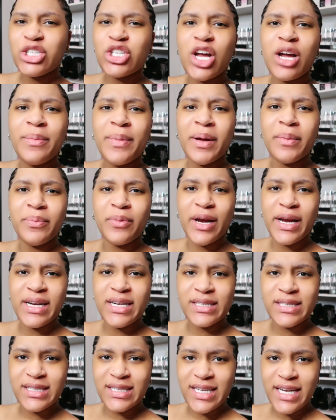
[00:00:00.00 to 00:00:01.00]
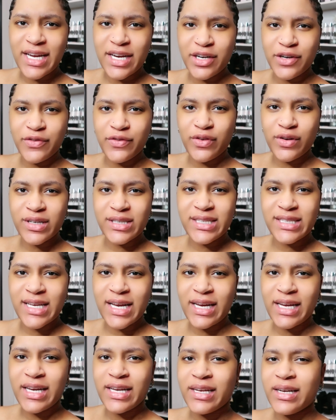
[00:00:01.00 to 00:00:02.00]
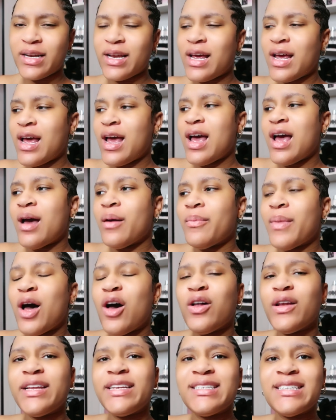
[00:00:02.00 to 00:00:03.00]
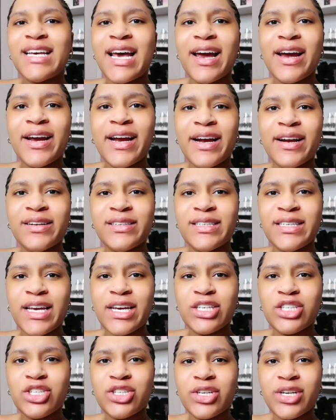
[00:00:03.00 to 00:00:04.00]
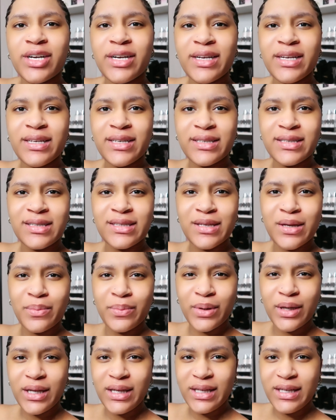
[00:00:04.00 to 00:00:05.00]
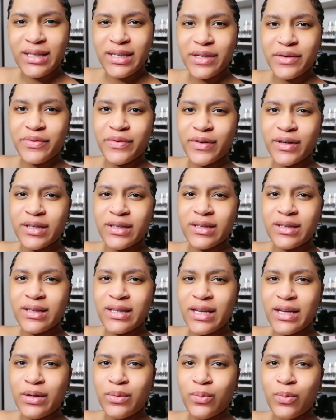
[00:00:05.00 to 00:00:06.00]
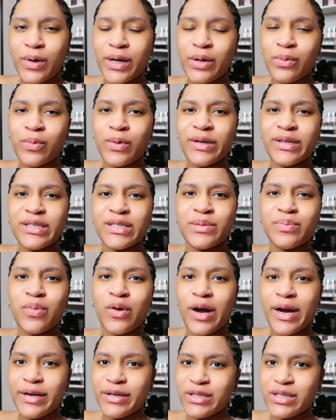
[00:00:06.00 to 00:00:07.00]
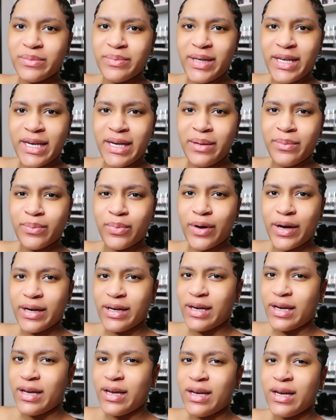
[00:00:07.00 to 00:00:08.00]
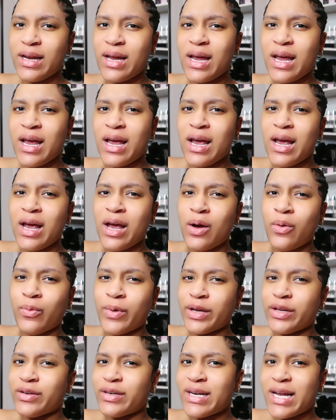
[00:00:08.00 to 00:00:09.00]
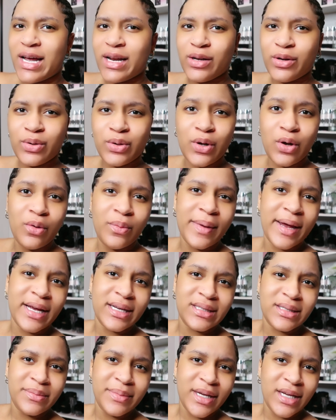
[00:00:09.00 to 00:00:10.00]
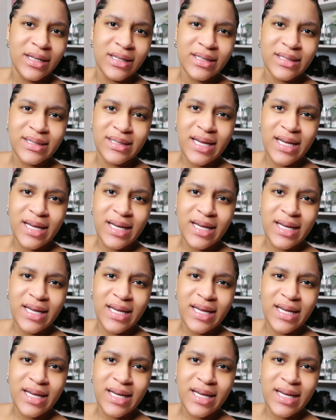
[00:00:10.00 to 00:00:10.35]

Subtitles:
talk about pregnancy hair for a second. My whole entire hair texture is completely different than what it was prior to me getting pregnant. Whether or not it'll go back to being the